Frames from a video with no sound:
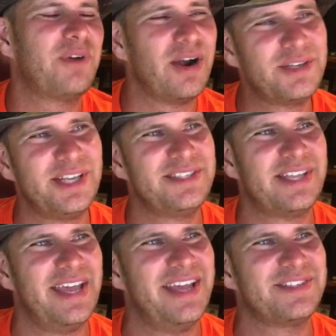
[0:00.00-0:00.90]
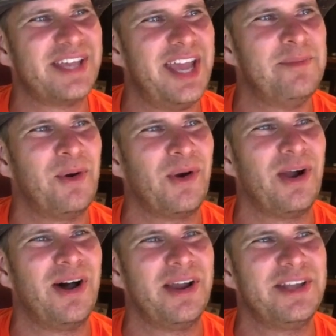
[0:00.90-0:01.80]
First he says, hey
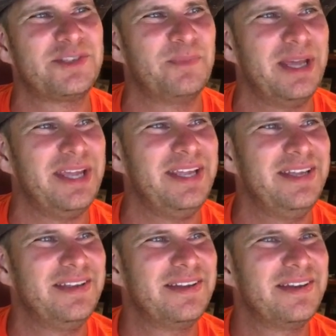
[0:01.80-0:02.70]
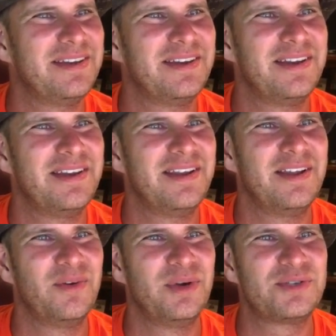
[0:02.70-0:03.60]
moron, it's me.
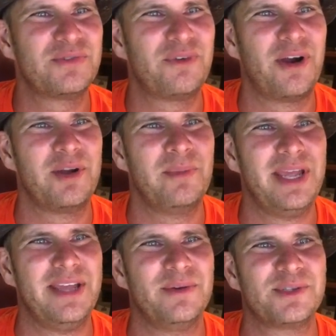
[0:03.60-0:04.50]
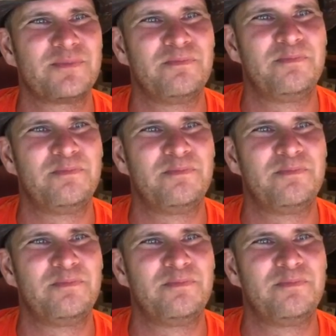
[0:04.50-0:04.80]
Which referred to me, it was